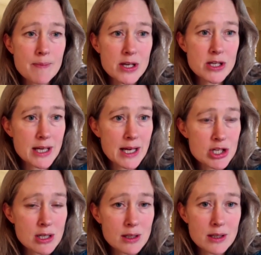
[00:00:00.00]

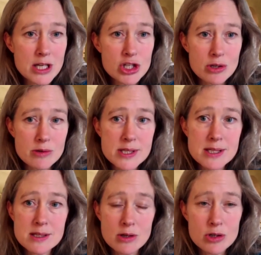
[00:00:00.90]
international
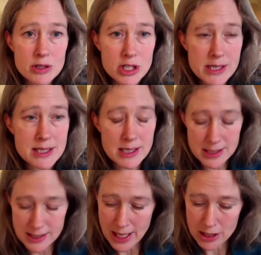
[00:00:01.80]
issues, social
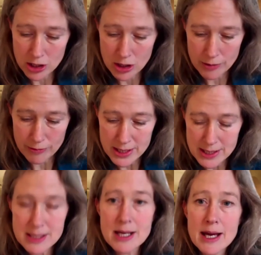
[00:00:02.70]
justice, and human
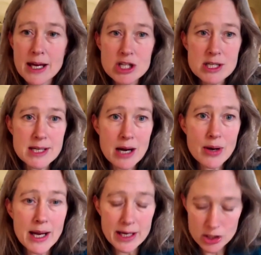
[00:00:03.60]
rights. And she's now a
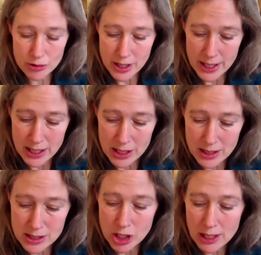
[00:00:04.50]
lecturer
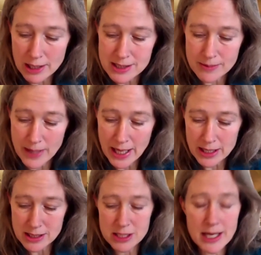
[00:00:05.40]
in journalism
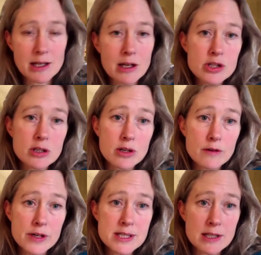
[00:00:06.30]
at the Technological
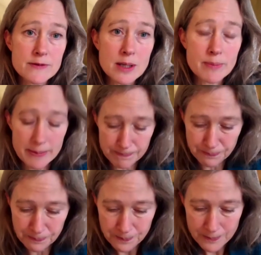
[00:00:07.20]
University of Dublin.
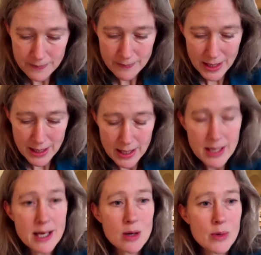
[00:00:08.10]

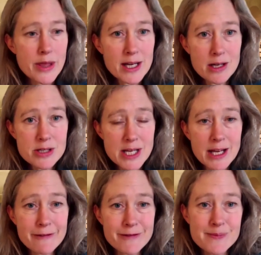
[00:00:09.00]
We're then going to
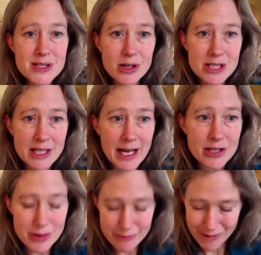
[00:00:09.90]
hear from Dr.
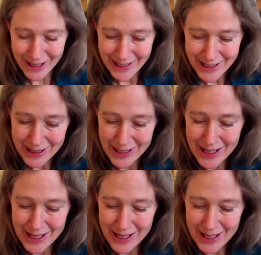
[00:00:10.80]
Catherine Riley,